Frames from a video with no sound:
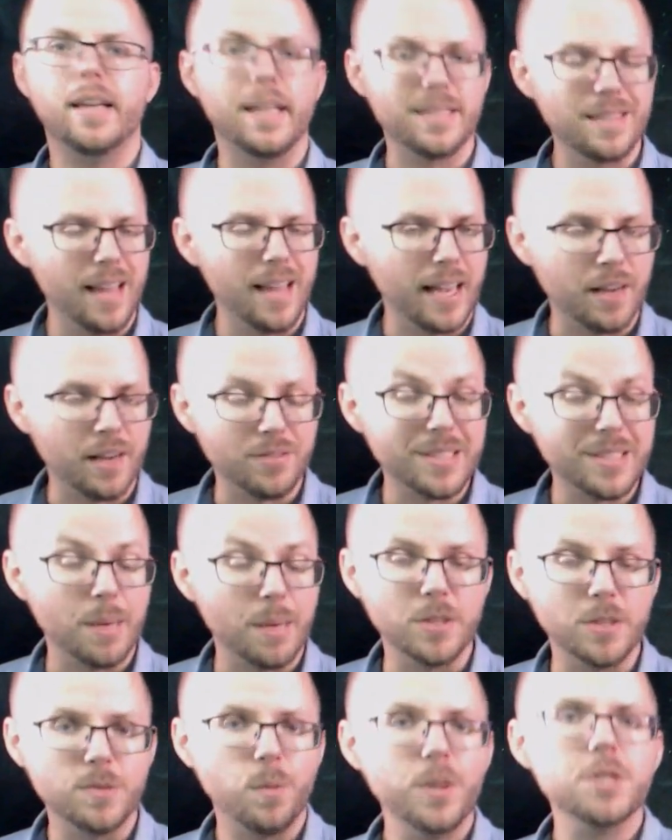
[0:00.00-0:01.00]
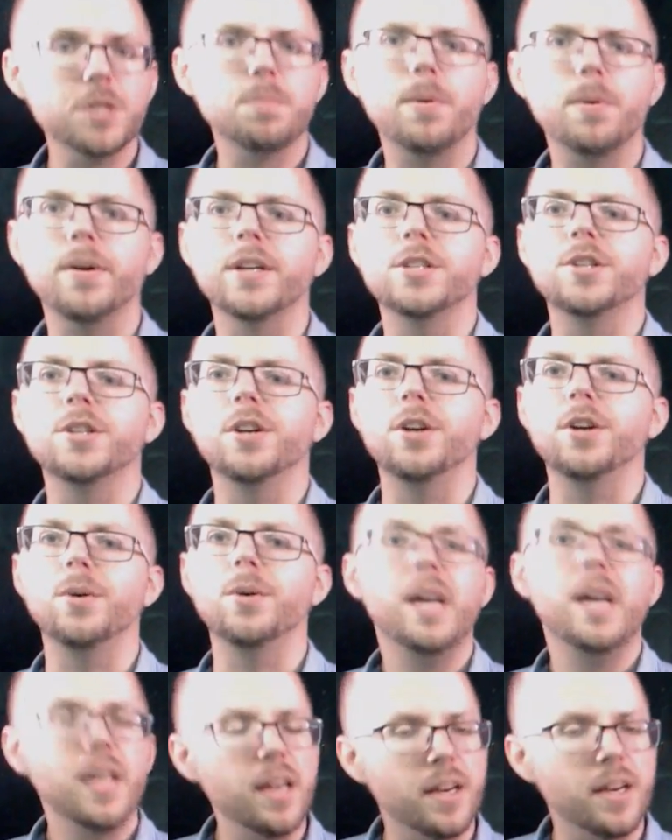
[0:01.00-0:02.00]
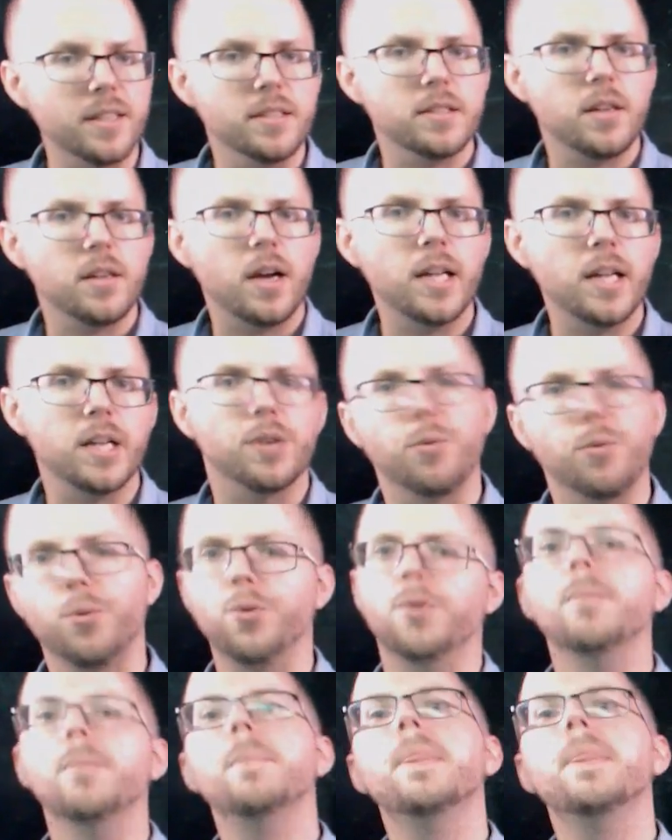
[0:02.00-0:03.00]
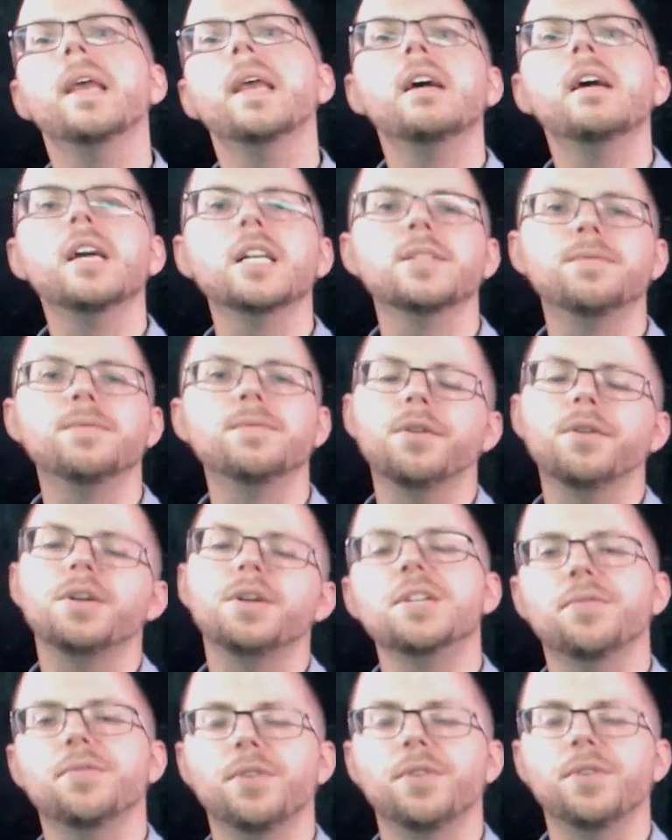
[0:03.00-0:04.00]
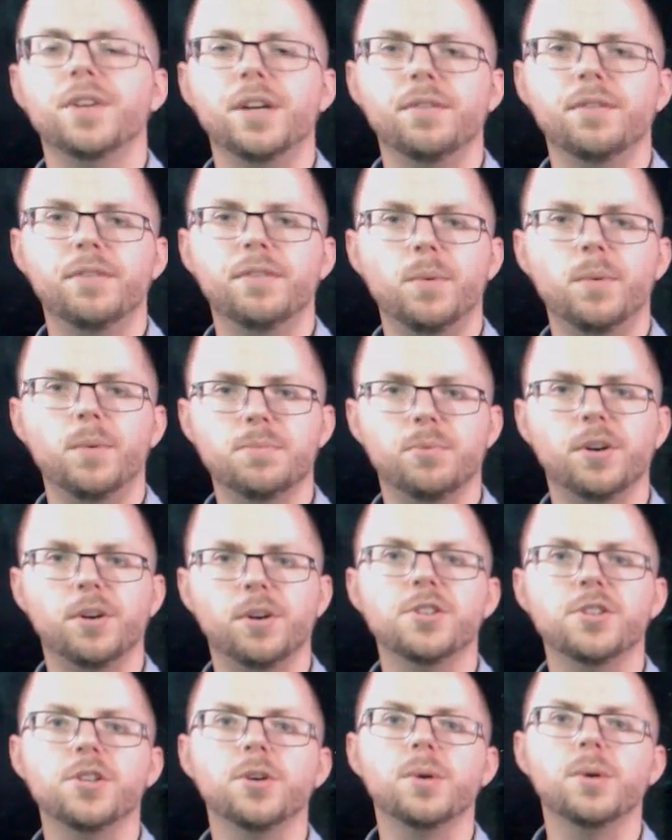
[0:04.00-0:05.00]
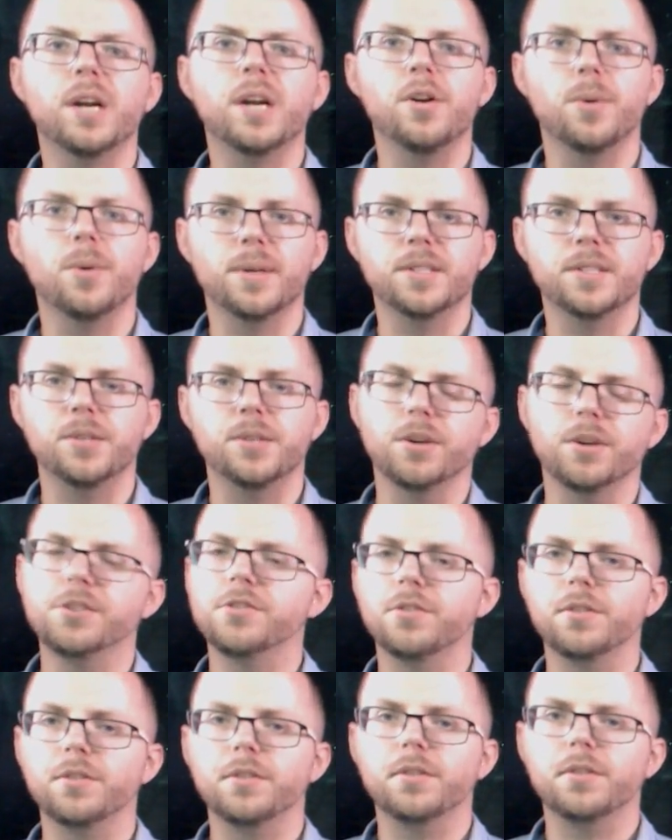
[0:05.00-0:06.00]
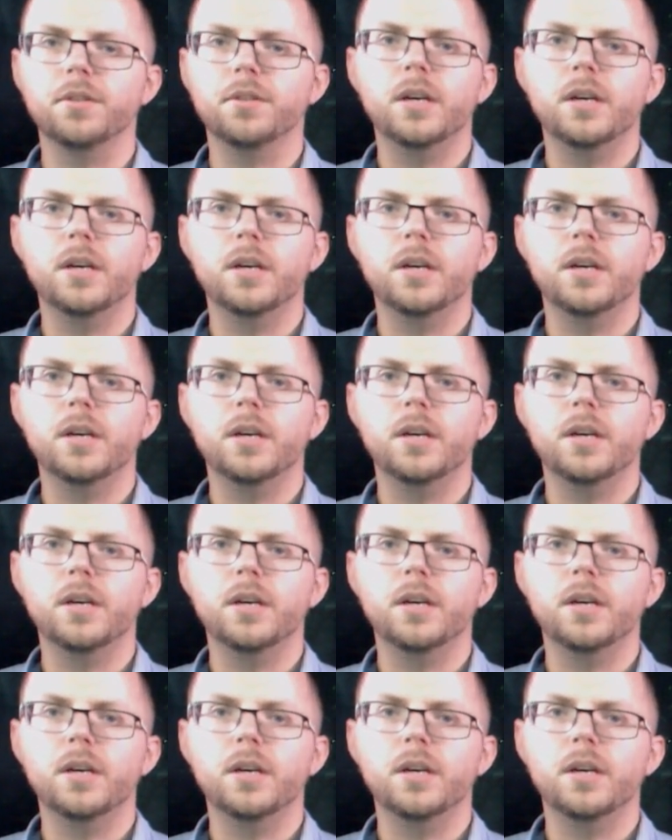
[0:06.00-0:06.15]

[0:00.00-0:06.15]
It's like if someone's whispering to you in a silent room, it's very different than if they're whispering to you in a noisy restaurant.